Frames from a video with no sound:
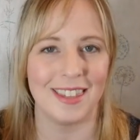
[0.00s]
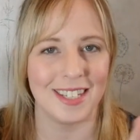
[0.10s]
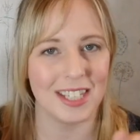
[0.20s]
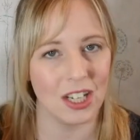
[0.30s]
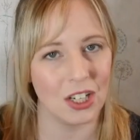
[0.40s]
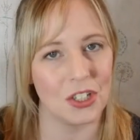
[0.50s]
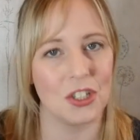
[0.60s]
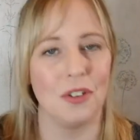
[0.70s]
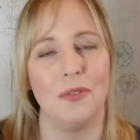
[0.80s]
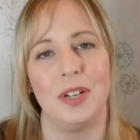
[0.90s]
the
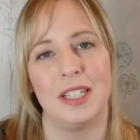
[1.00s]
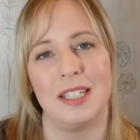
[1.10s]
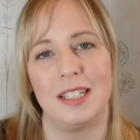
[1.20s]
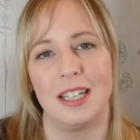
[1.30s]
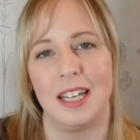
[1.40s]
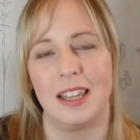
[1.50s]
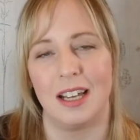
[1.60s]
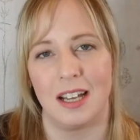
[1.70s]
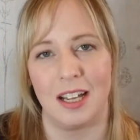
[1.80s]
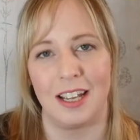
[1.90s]
touch of fantasy
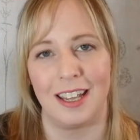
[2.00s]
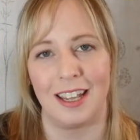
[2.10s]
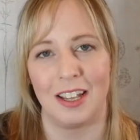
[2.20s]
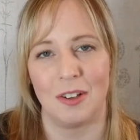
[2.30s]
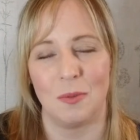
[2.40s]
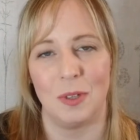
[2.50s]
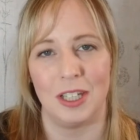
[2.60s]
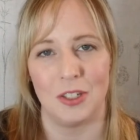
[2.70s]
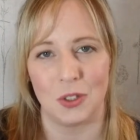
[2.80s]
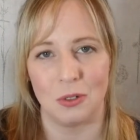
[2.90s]
that I
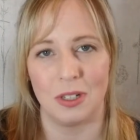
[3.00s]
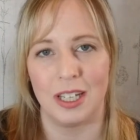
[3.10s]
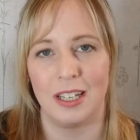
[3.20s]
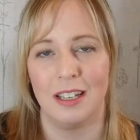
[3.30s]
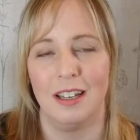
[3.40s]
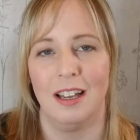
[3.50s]
will enjoy.